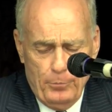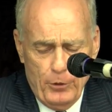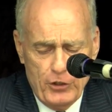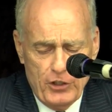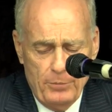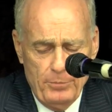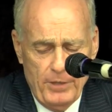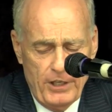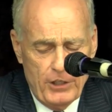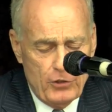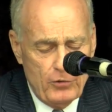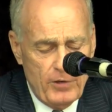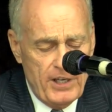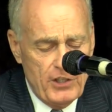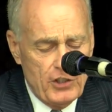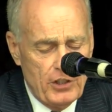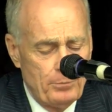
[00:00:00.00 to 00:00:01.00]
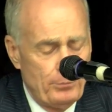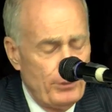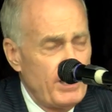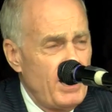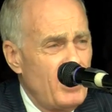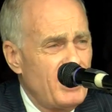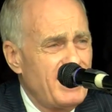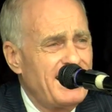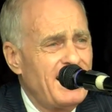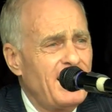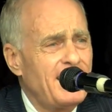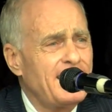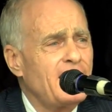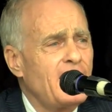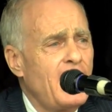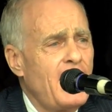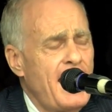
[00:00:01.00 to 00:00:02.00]
Bush administration put out an
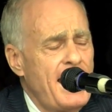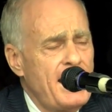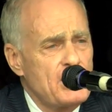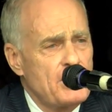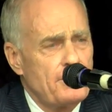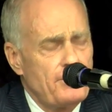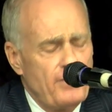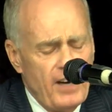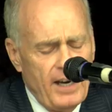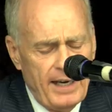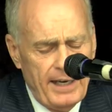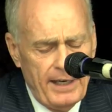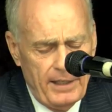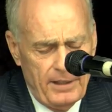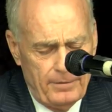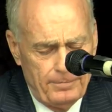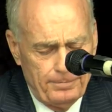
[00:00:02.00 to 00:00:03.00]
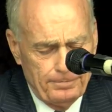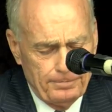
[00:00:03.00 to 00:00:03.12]
unclassified